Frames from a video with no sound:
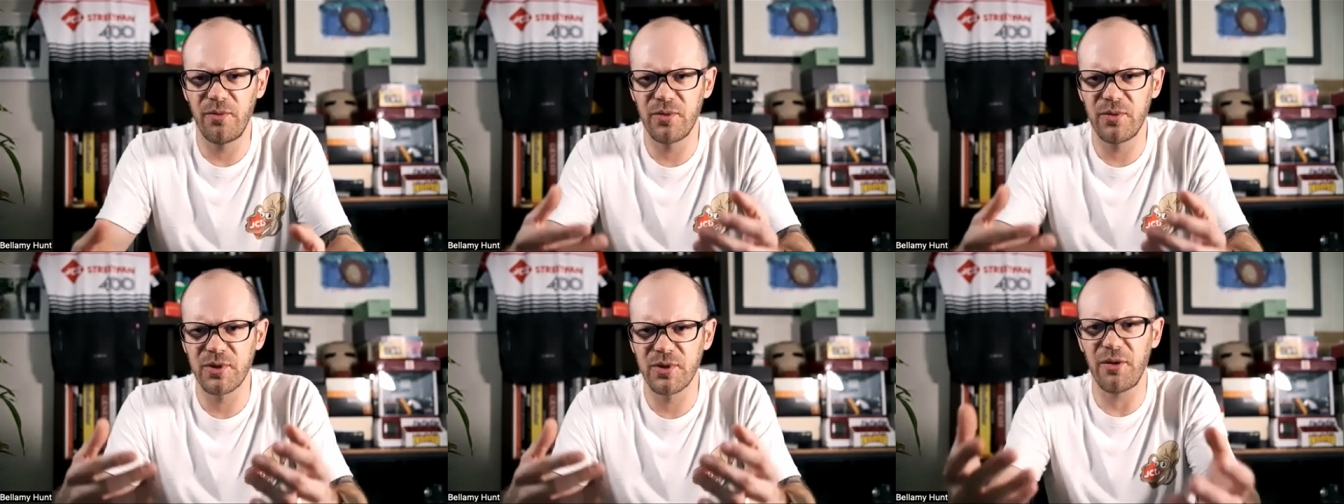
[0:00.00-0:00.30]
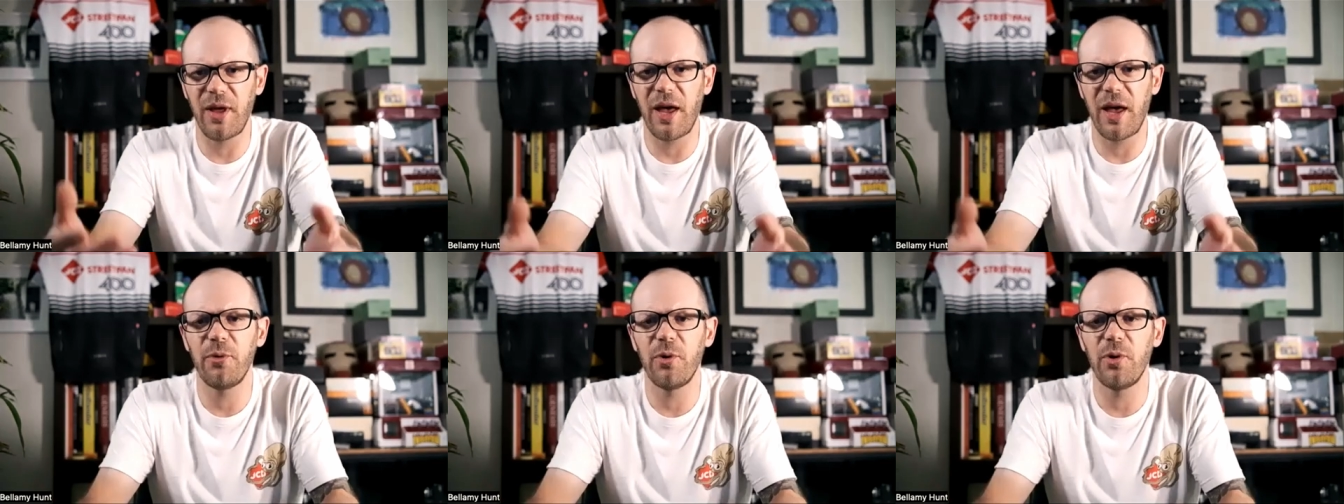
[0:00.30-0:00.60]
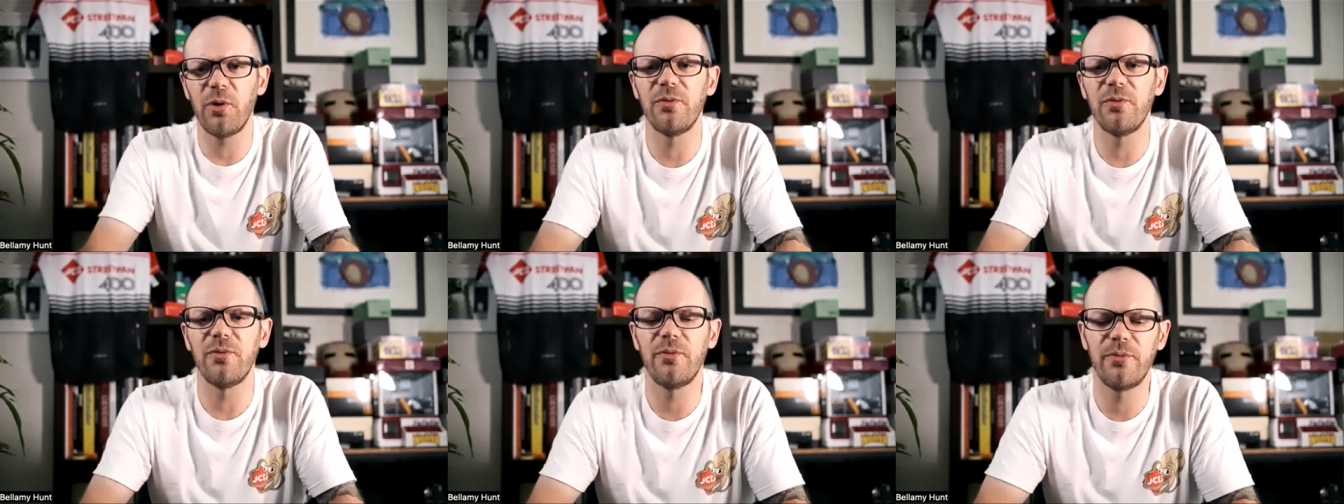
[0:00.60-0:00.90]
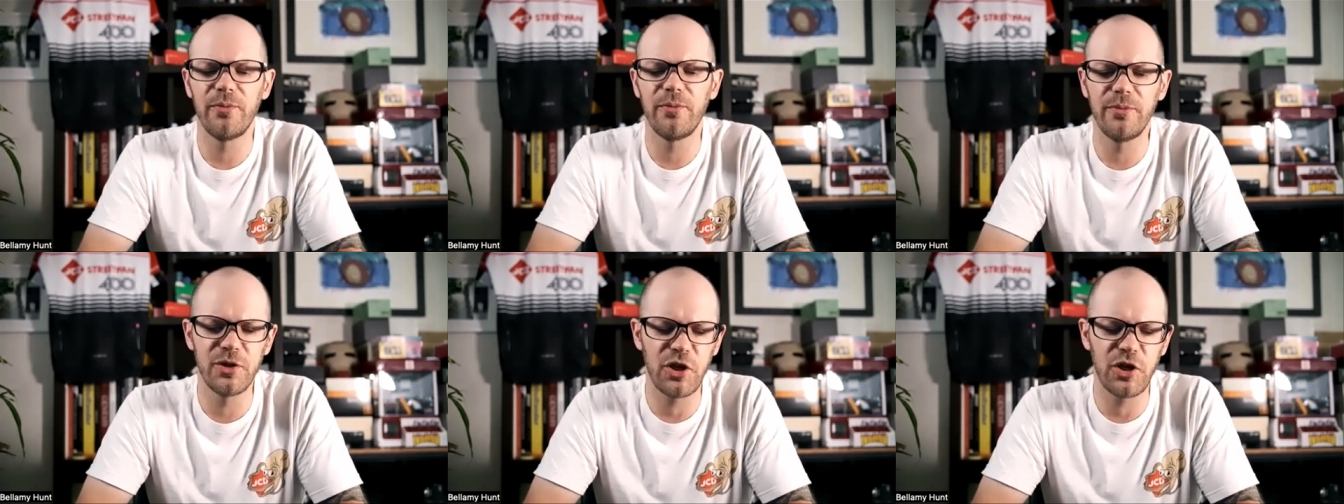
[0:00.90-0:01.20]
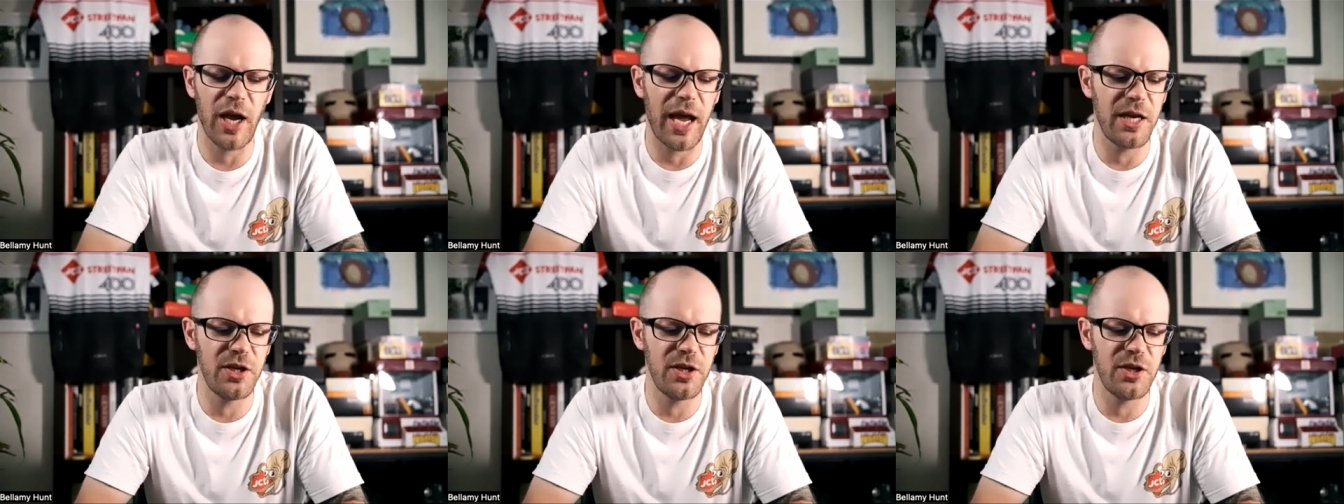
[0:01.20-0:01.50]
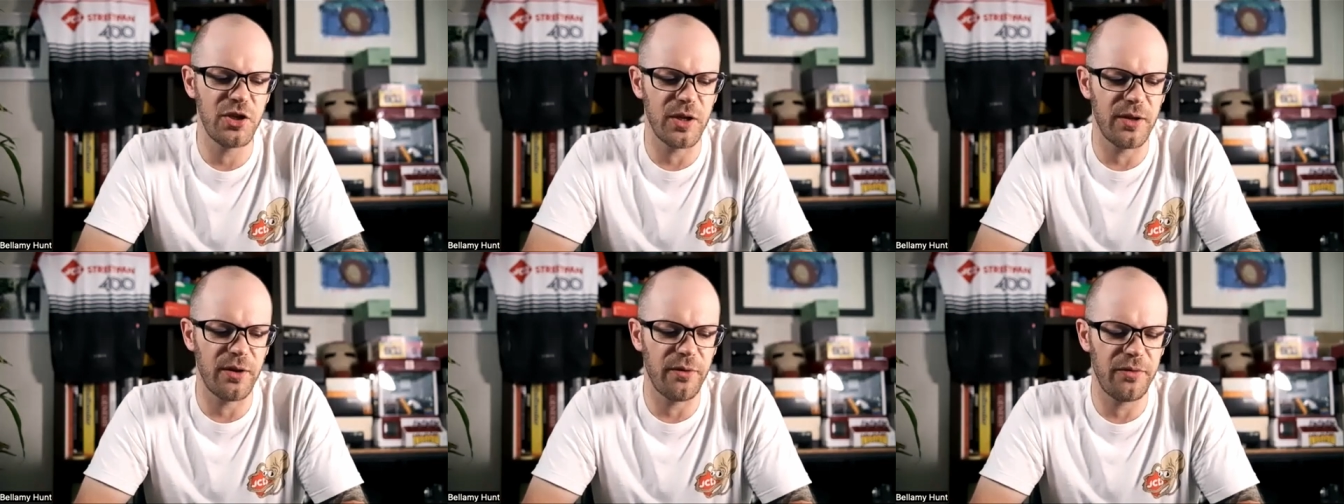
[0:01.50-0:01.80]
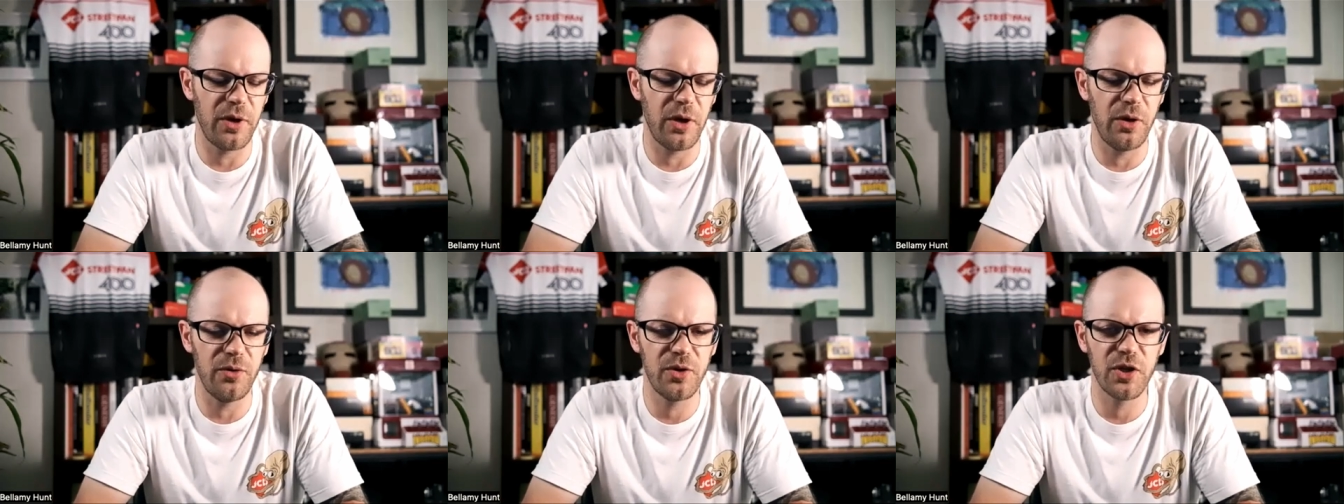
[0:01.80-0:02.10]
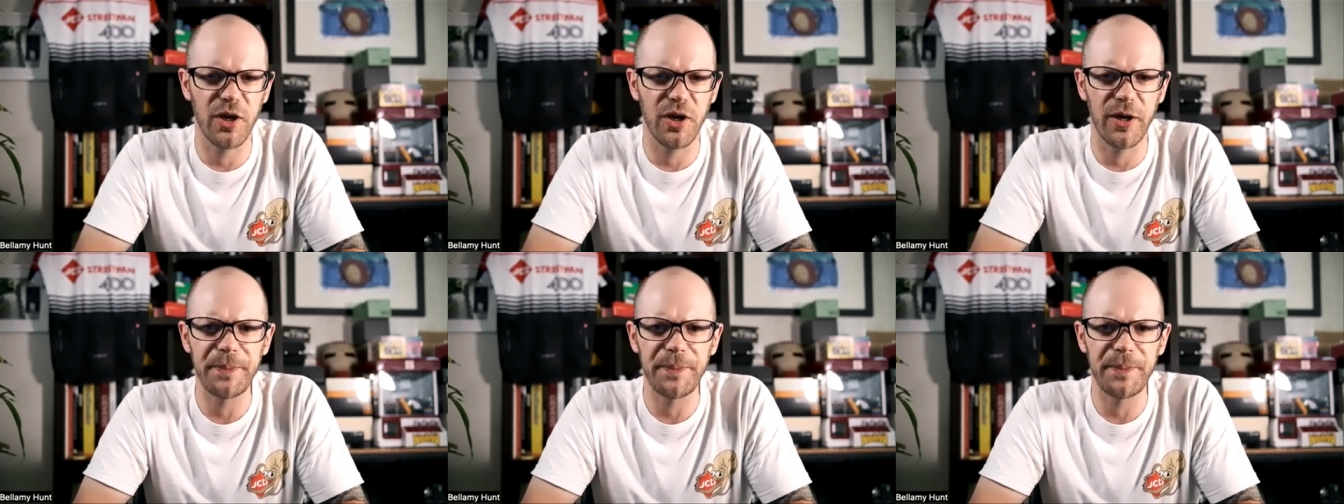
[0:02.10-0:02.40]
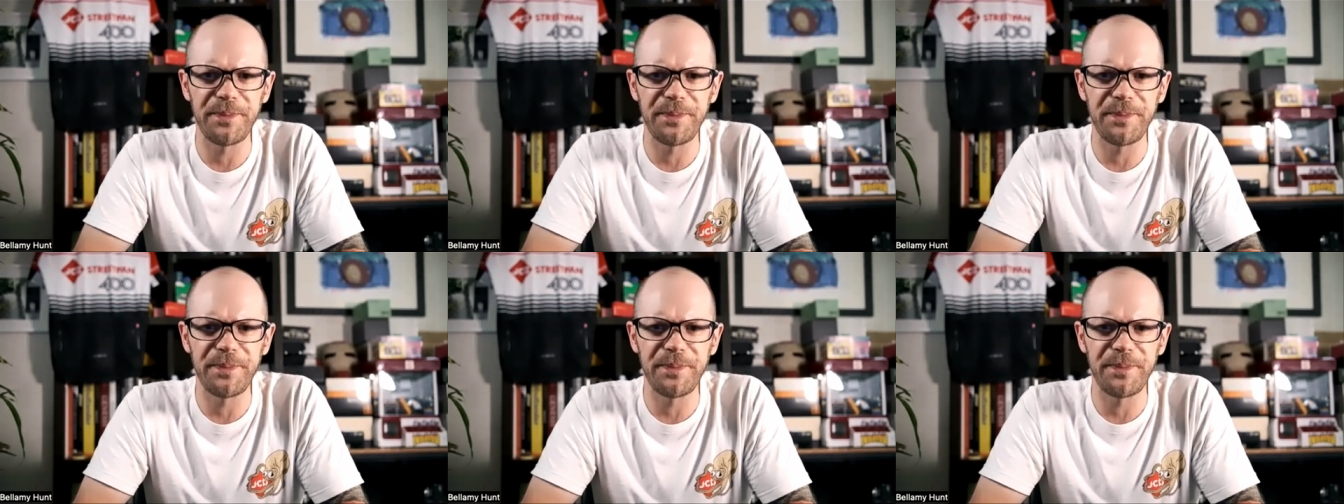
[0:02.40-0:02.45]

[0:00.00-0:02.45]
so that will change in the future.